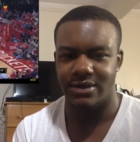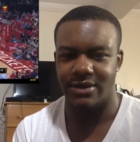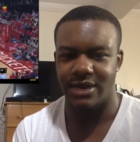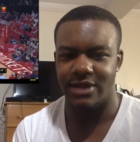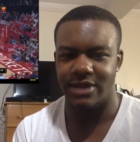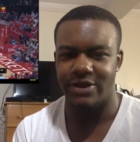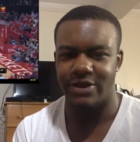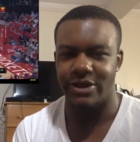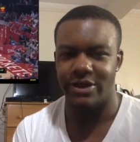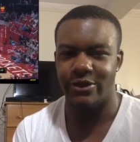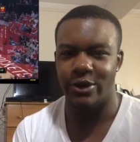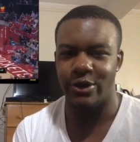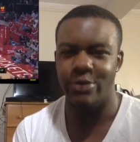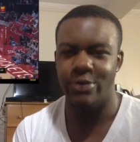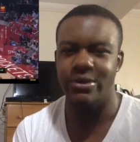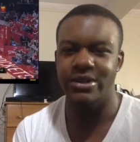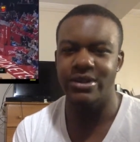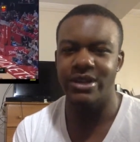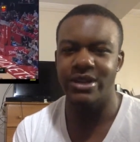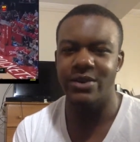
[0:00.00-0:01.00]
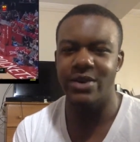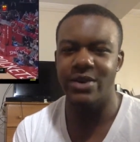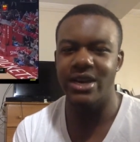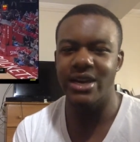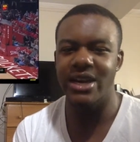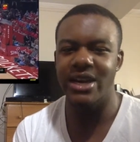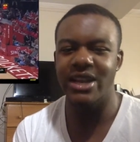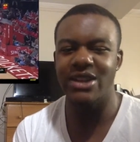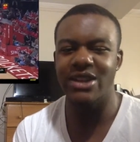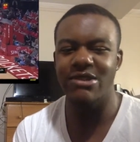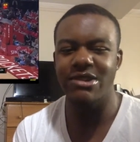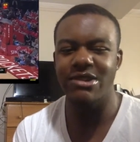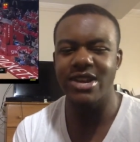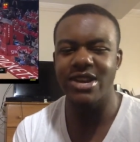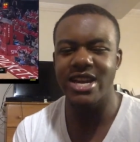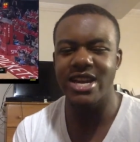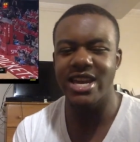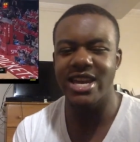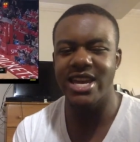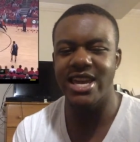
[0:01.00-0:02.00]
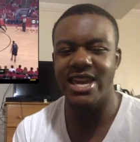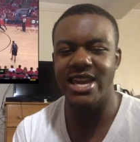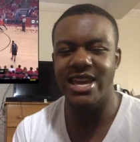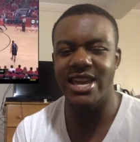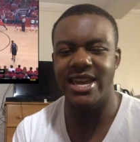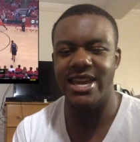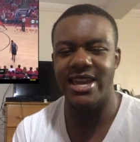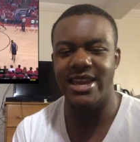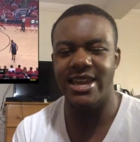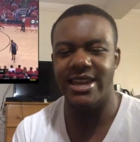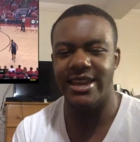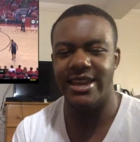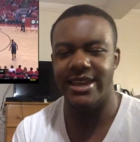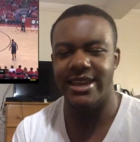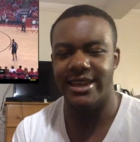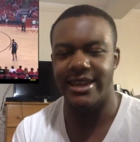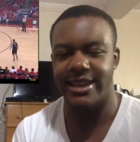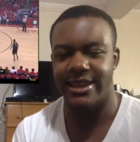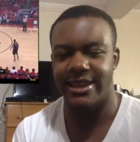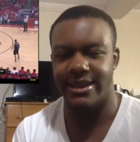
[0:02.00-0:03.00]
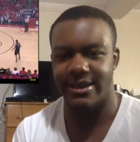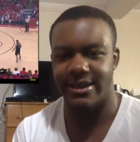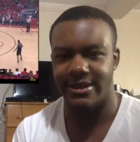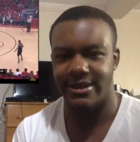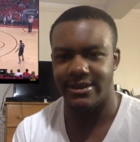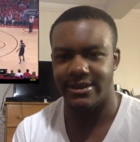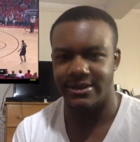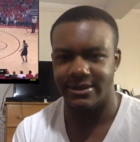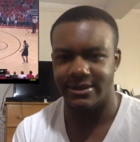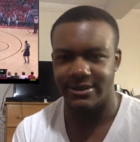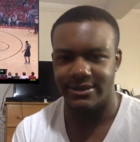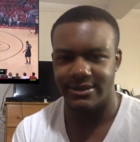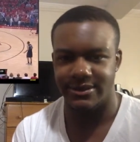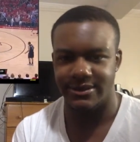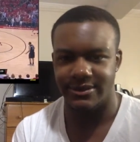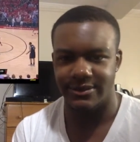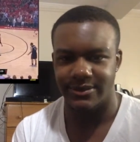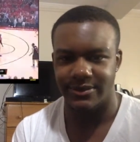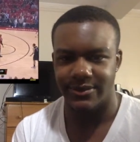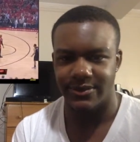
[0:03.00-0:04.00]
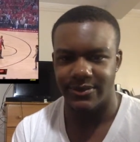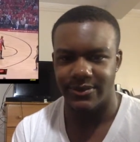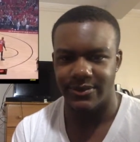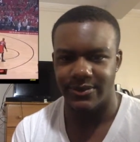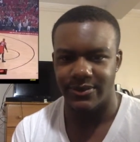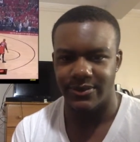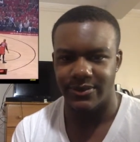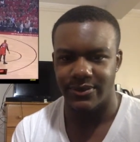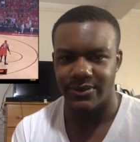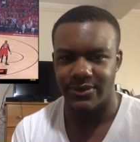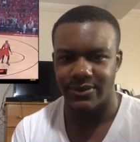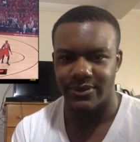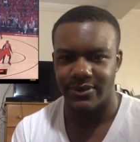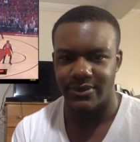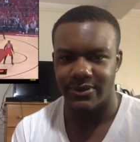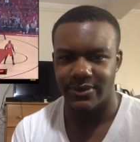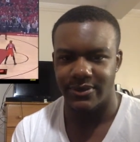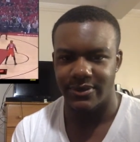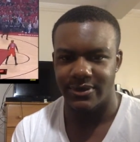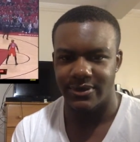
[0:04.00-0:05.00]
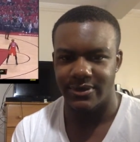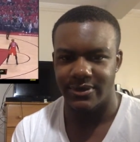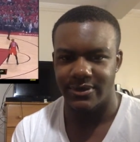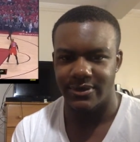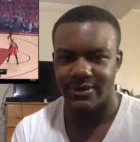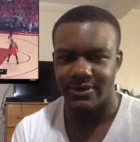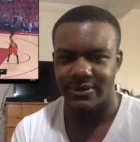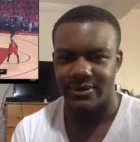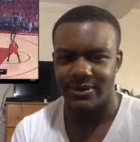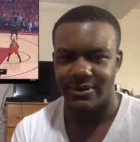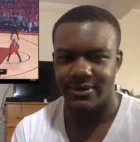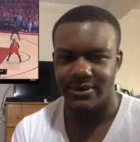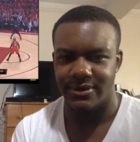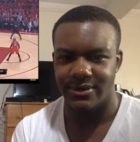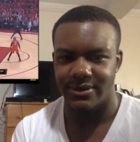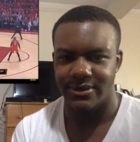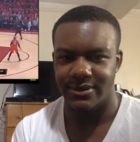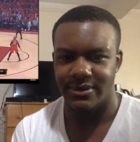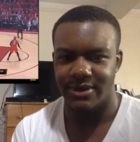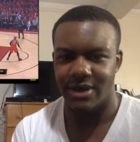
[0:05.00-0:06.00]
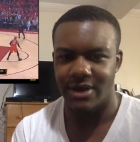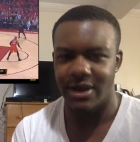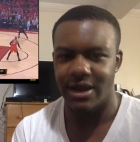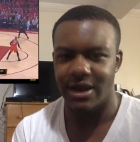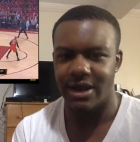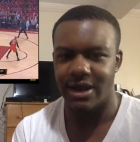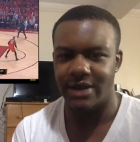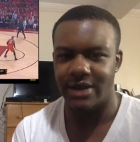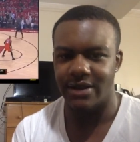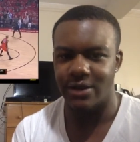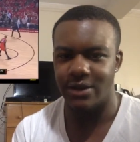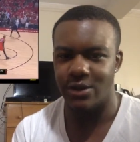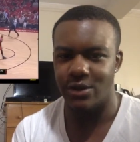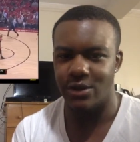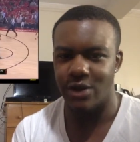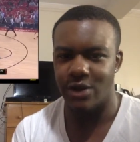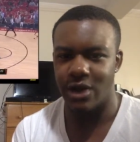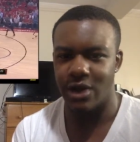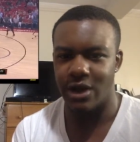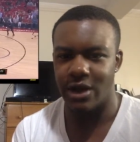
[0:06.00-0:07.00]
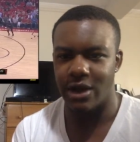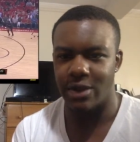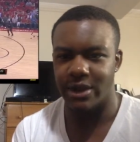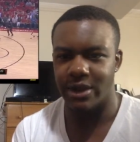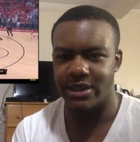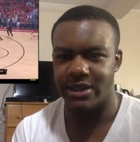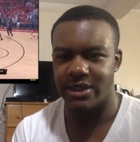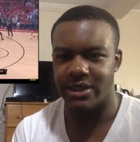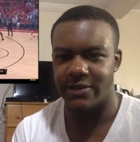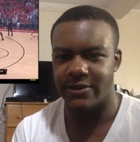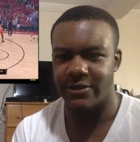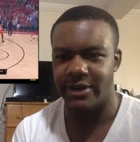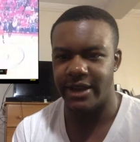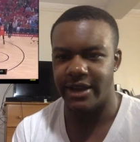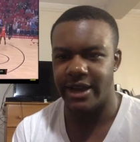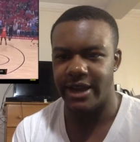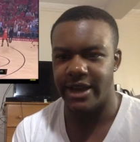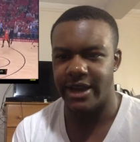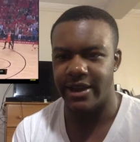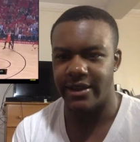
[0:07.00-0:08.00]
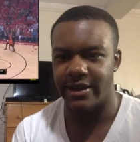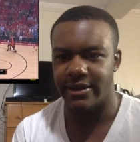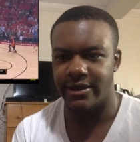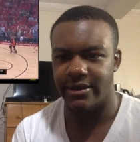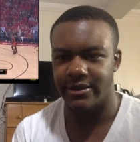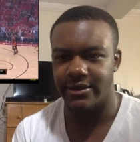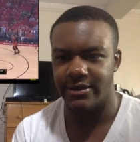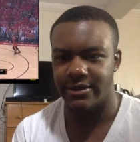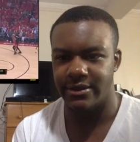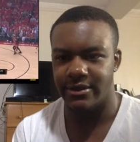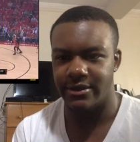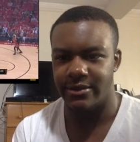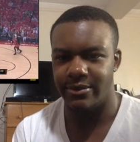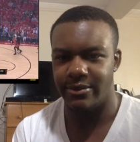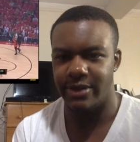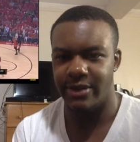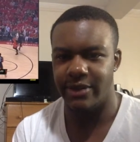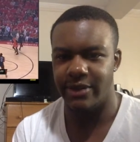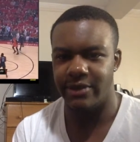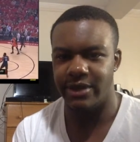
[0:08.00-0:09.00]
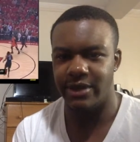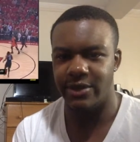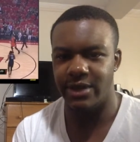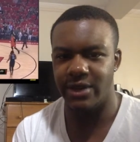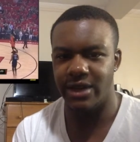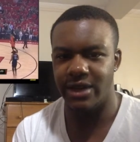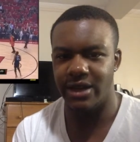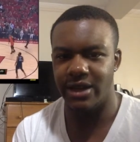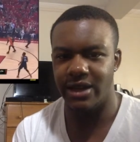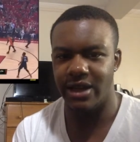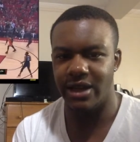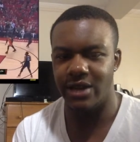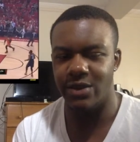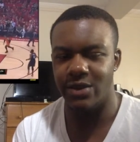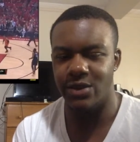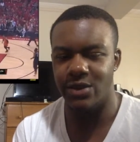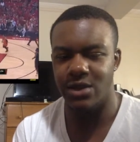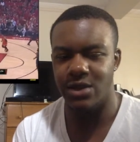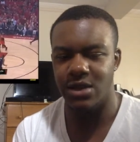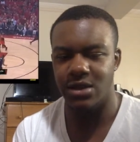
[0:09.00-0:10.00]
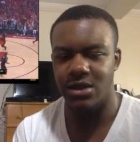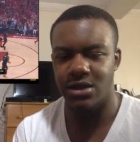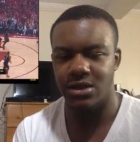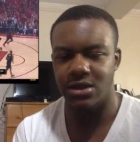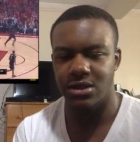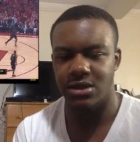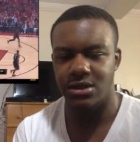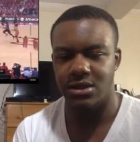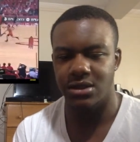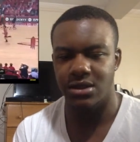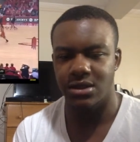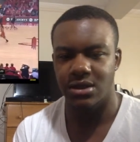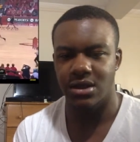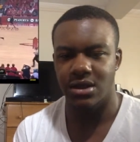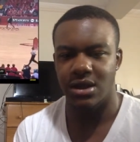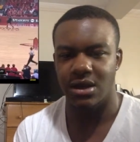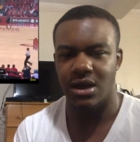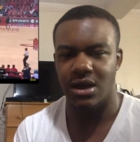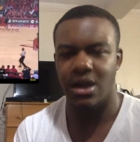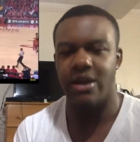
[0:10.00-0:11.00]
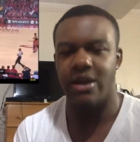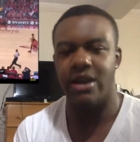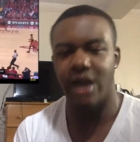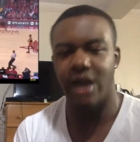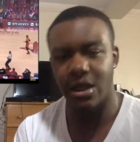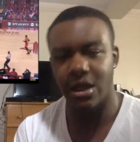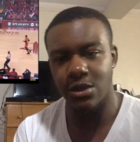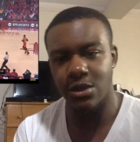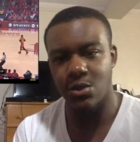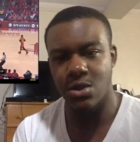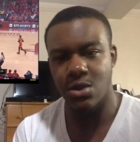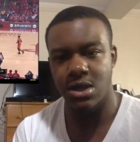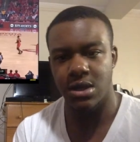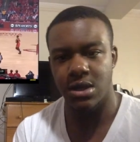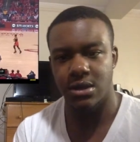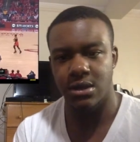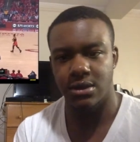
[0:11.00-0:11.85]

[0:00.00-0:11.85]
Andre Roberson with the three. All the way to the bucket. Y'all got it. oh, y'all gotta play tougher than that. Beverley with another one. Another one?